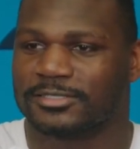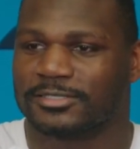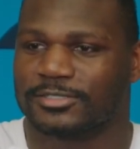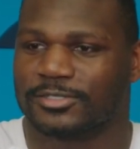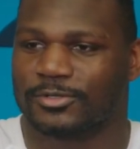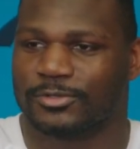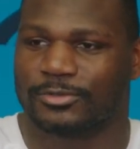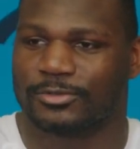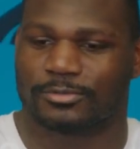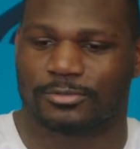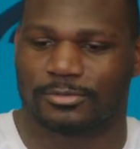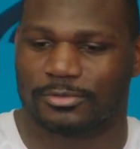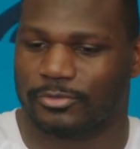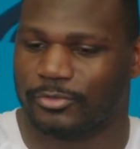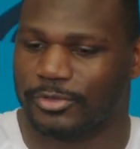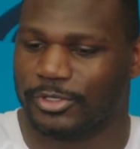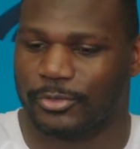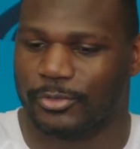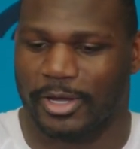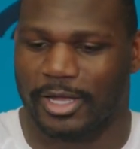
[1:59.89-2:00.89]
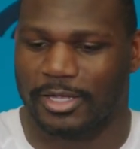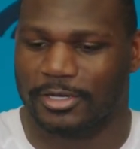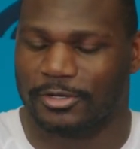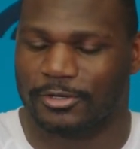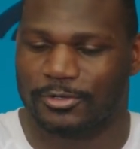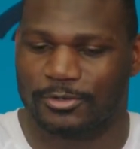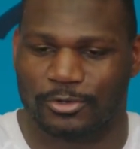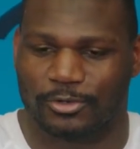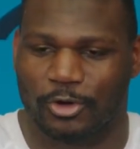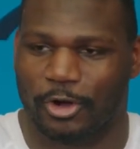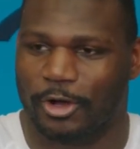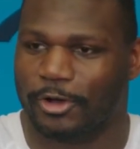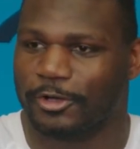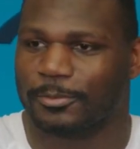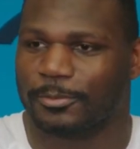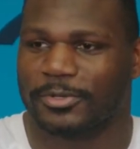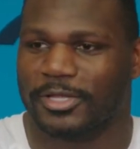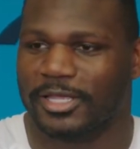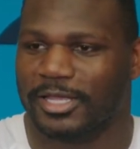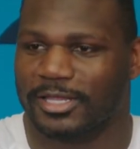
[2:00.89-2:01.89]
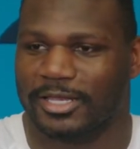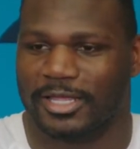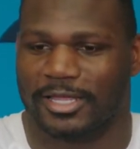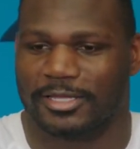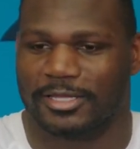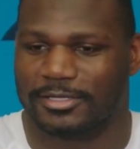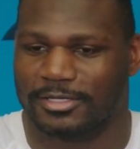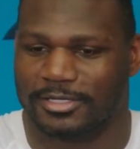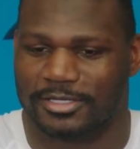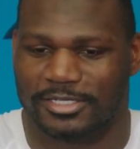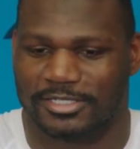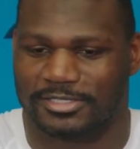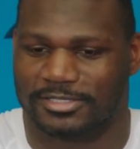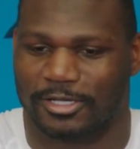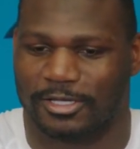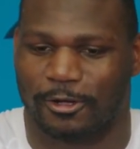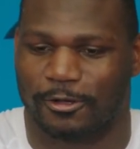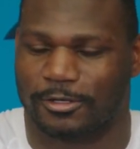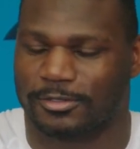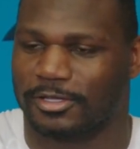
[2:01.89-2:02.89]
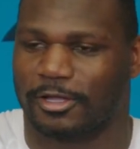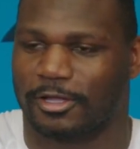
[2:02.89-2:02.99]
So when you're out there, you're already playing, like, against all the